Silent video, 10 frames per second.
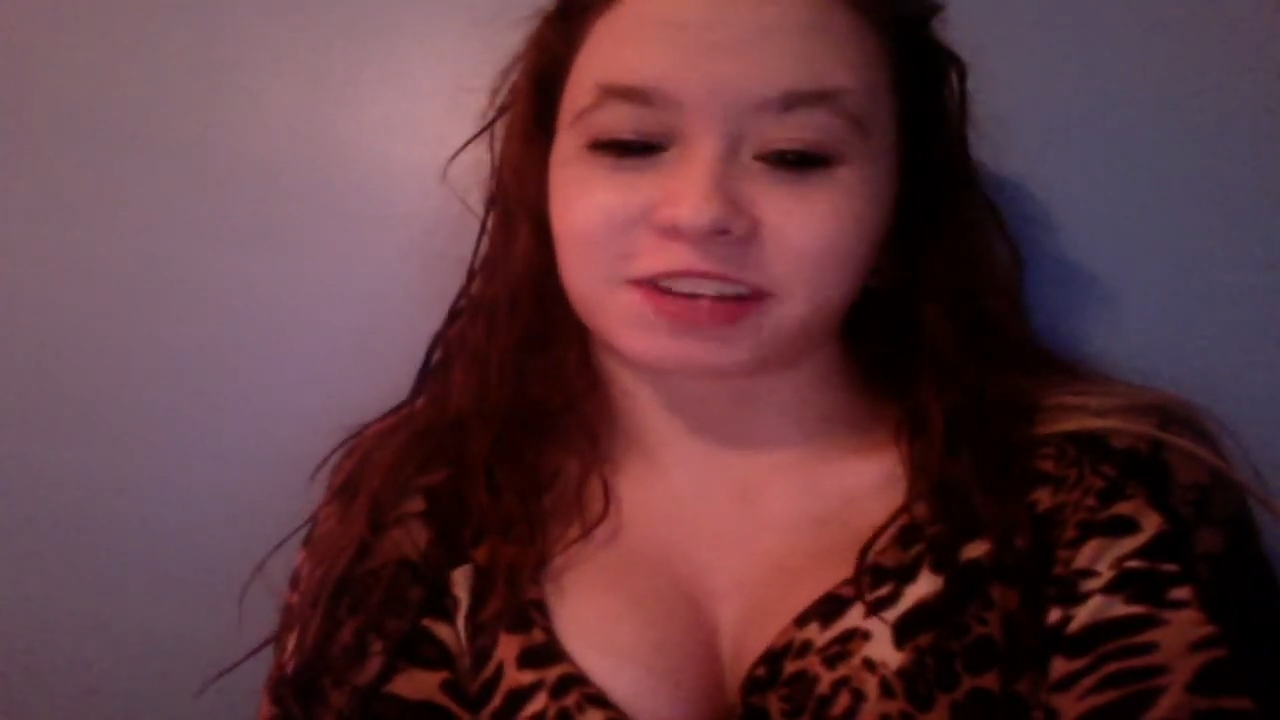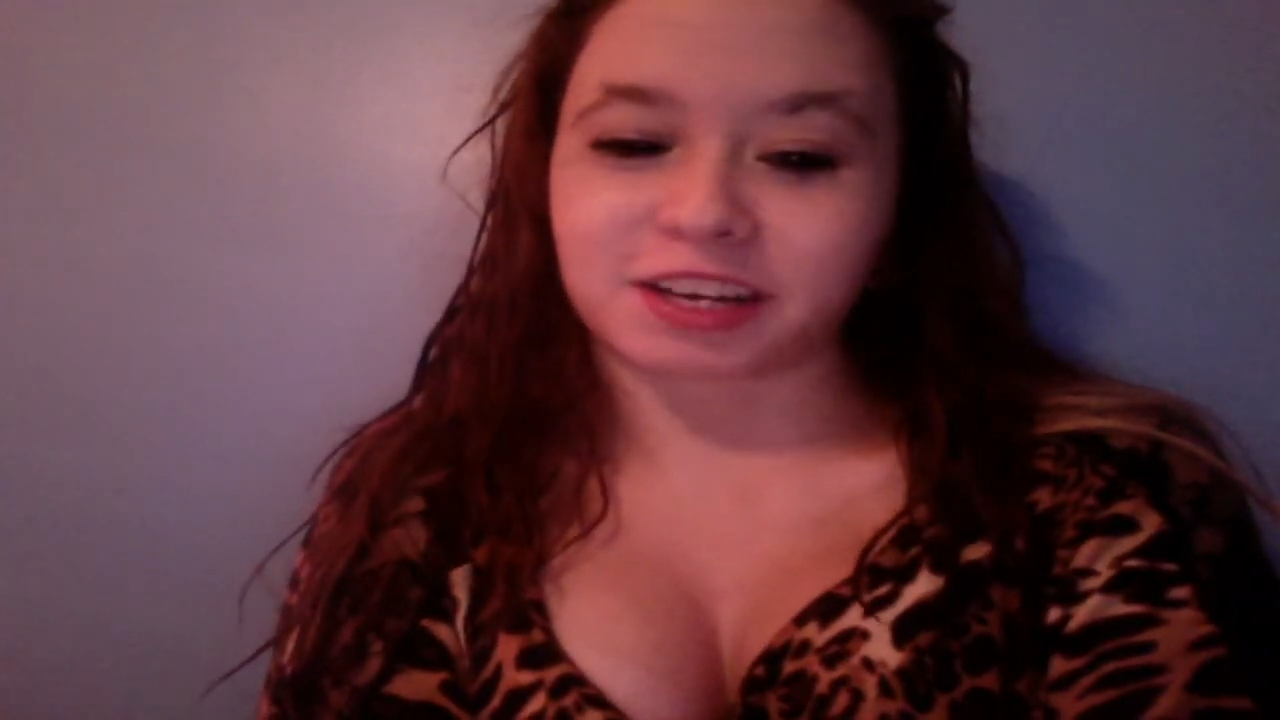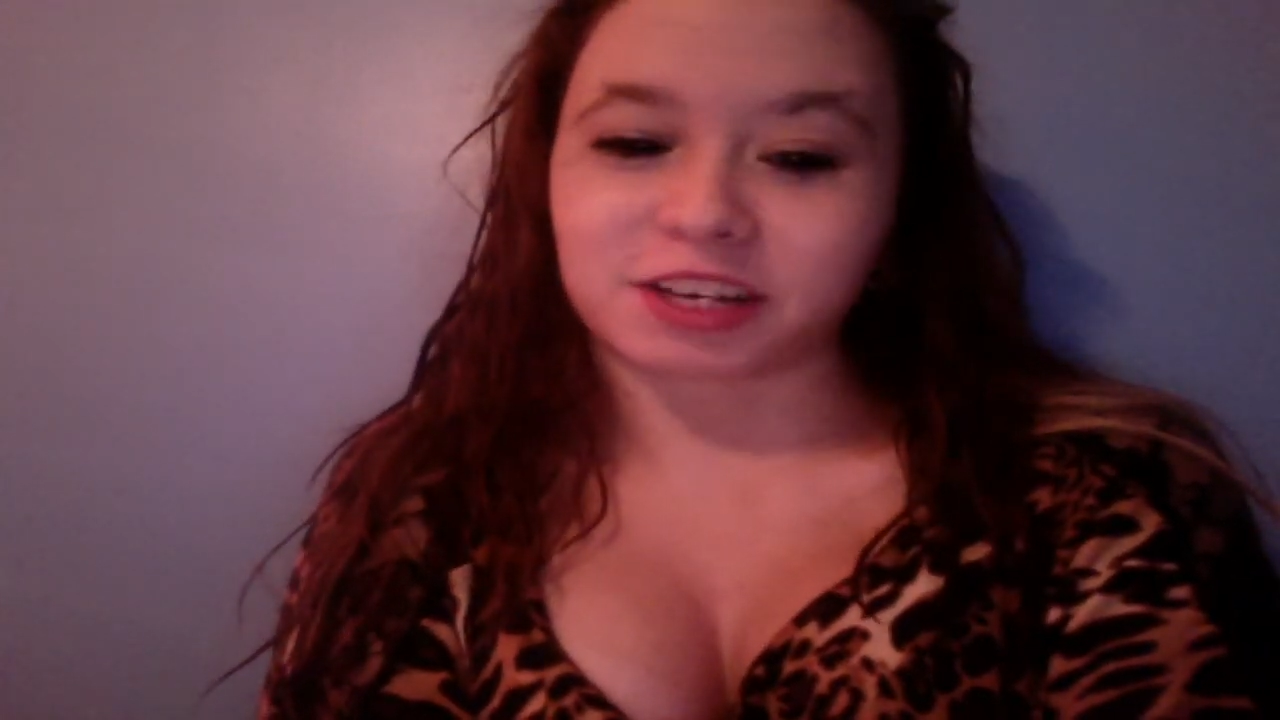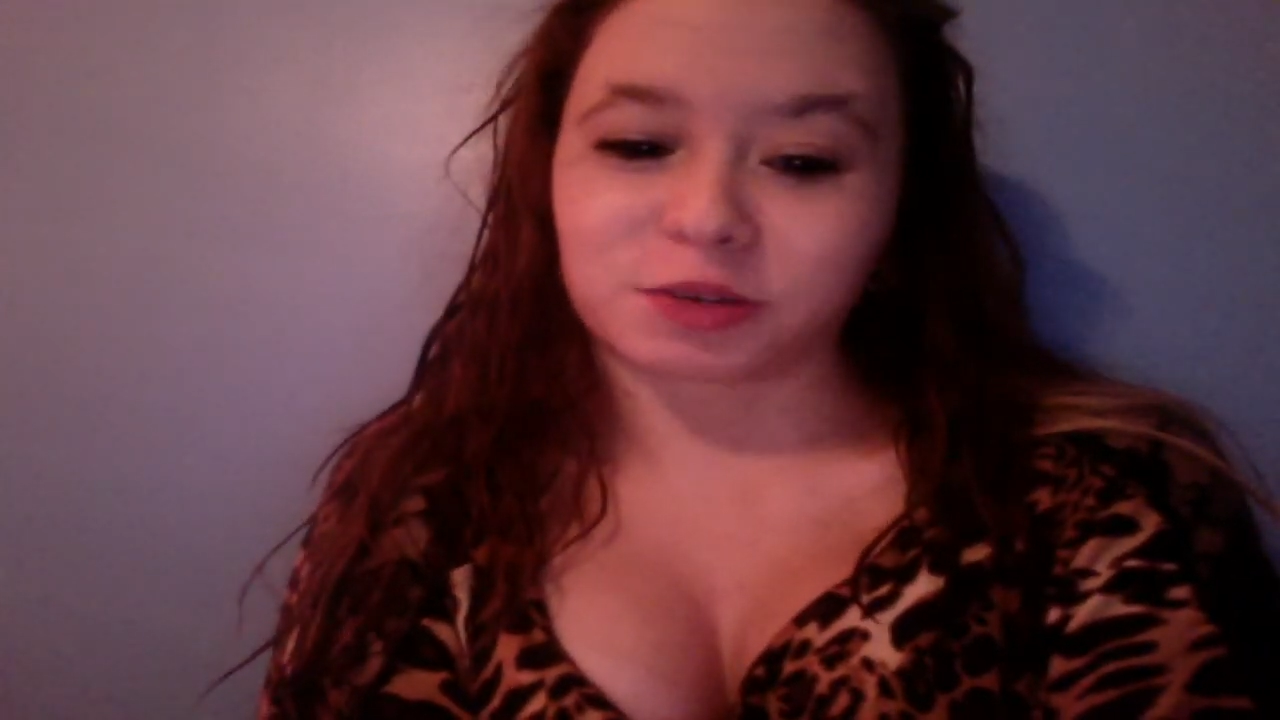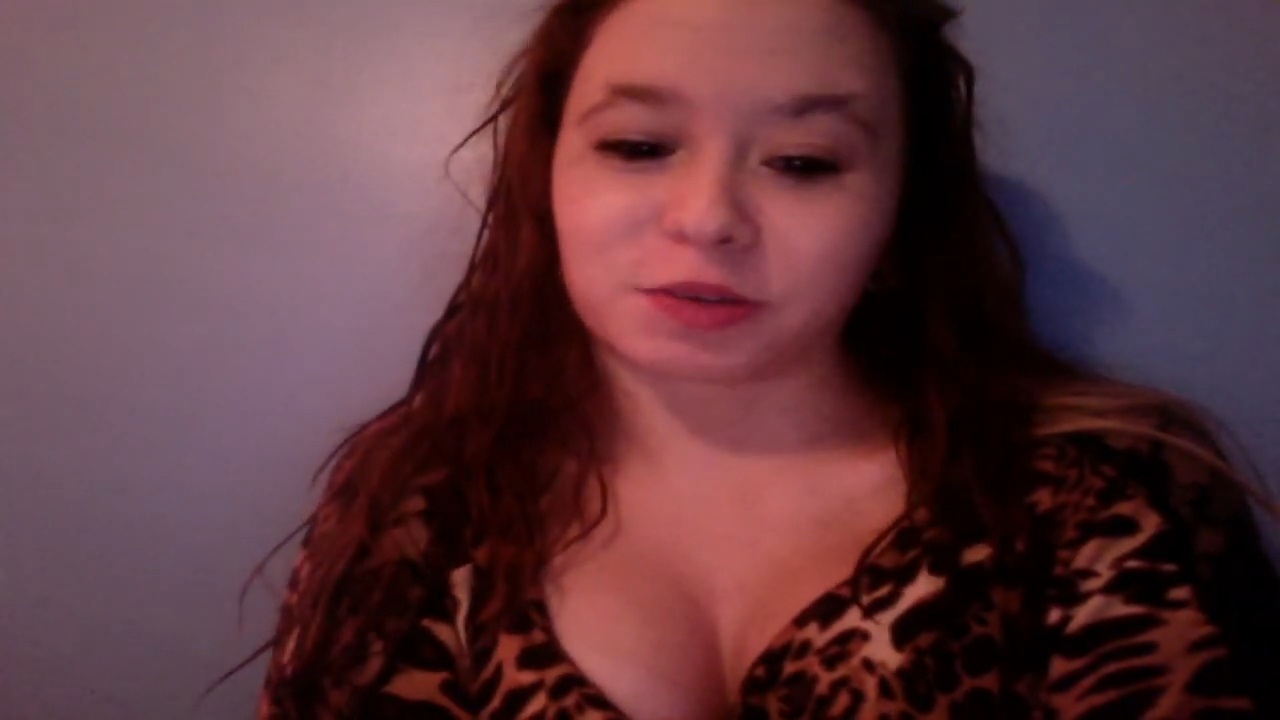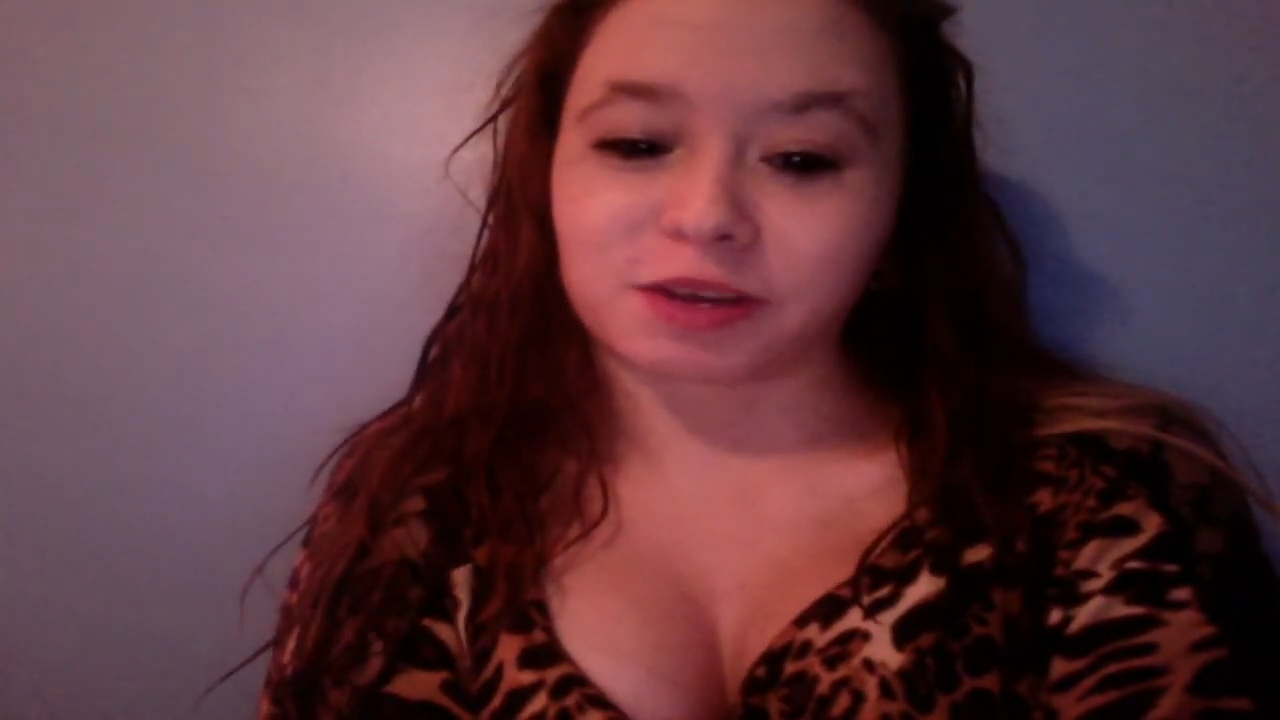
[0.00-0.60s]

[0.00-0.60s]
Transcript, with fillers: and I'm going to do